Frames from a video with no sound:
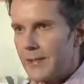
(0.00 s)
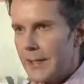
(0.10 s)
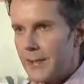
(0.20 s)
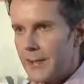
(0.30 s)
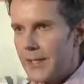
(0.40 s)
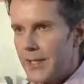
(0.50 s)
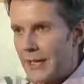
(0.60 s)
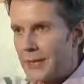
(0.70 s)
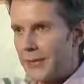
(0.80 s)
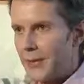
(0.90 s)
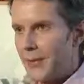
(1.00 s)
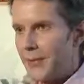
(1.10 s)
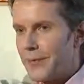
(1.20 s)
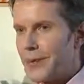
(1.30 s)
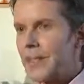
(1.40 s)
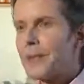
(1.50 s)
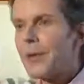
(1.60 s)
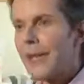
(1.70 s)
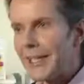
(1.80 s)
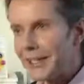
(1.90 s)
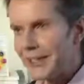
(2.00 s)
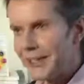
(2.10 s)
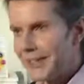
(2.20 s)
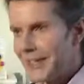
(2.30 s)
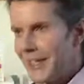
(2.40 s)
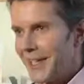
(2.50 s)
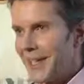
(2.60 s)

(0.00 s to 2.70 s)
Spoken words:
recommendation of stimulation